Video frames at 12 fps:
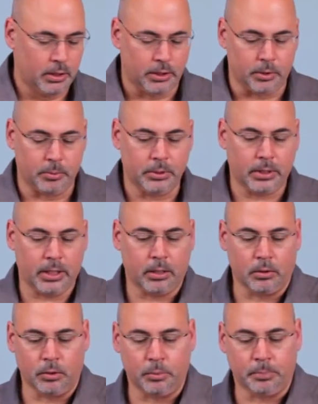you will get our
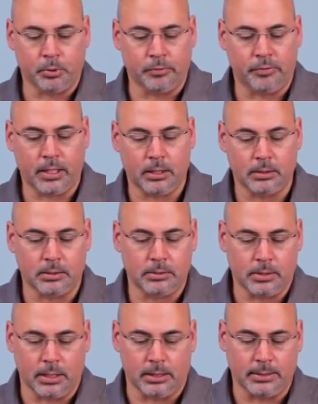low profile
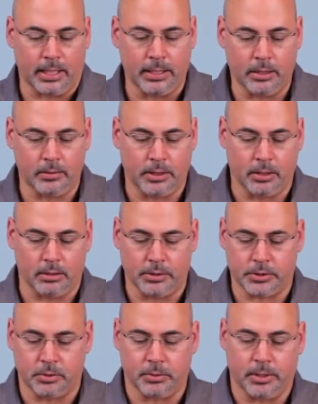tie down here. I'll
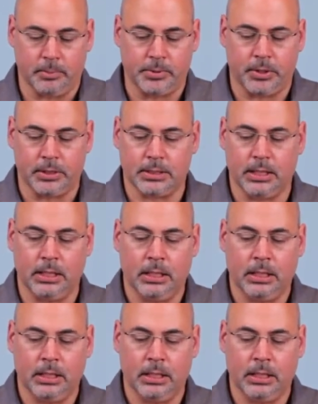just hold it up so you can see.